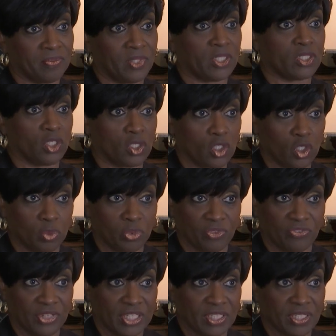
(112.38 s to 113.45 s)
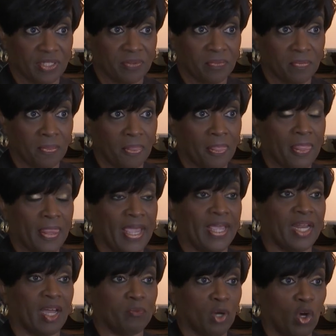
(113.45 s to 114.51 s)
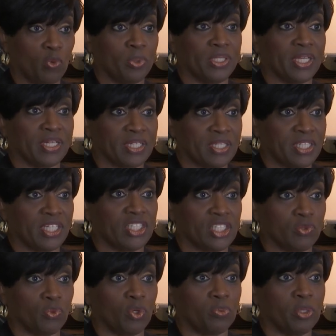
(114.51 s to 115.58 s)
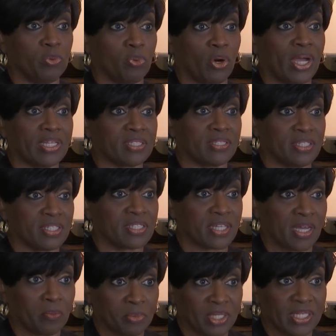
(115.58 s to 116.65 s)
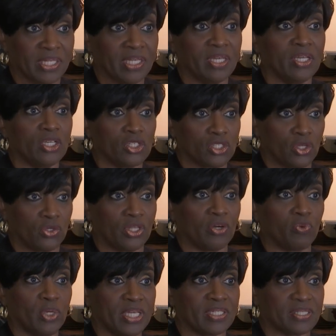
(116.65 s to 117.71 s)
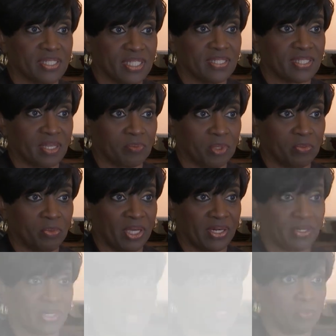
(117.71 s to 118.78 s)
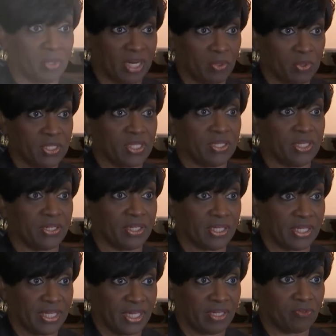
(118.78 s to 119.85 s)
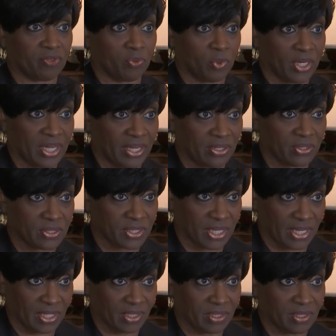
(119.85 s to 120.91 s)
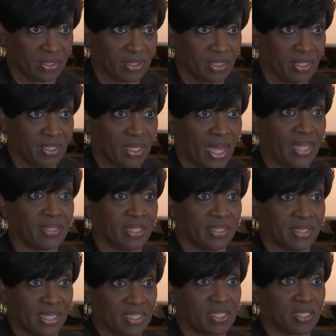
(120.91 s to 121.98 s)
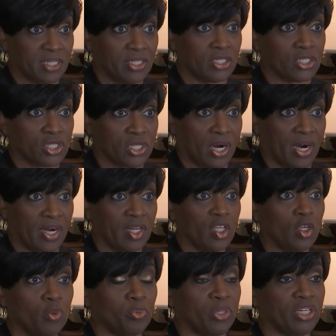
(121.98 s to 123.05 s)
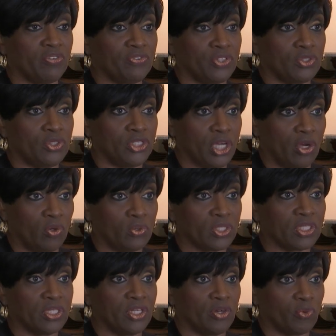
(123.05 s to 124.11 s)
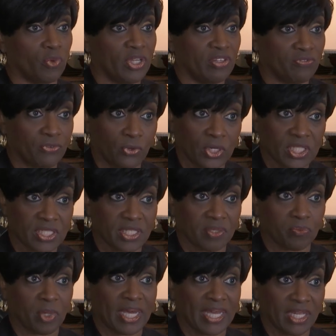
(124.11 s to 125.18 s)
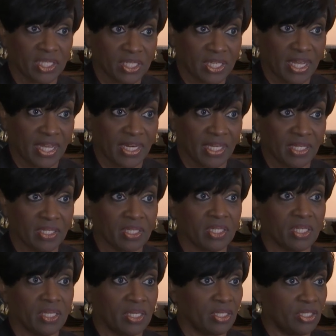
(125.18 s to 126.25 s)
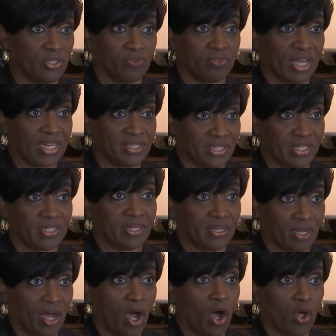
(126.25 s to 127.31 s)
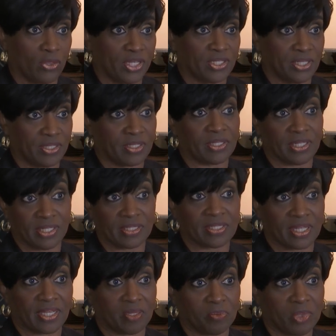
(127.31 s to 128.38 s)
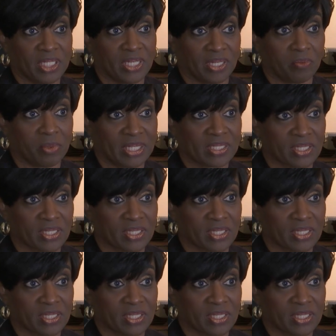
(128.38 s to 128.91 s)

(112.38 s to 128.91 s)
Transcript: there's no supervision. And I'm hoping that attention will be brought to this company so that we can see something better. Now, somebody was in there cleaning, from what I understand. I think that's a good start. But if you don't reinforce it by educating, you've not done all that there is that can be done about the